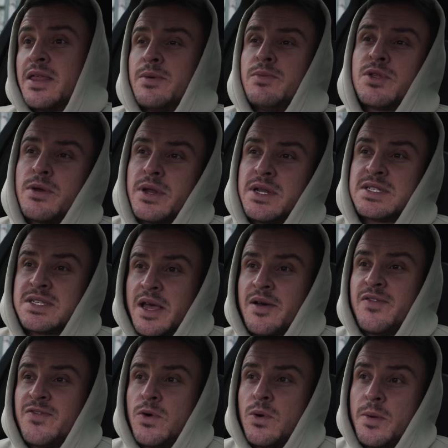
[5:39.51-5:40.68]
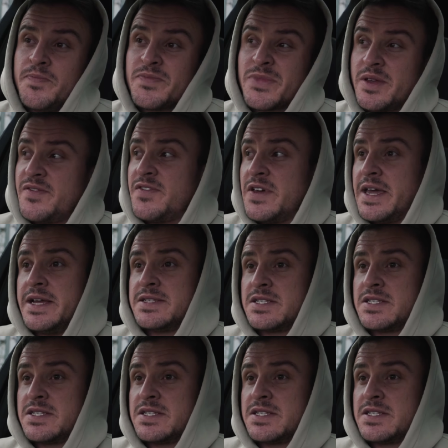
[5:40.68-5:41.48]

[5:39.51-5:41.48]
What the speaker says: They were doing a set of 4, fitted,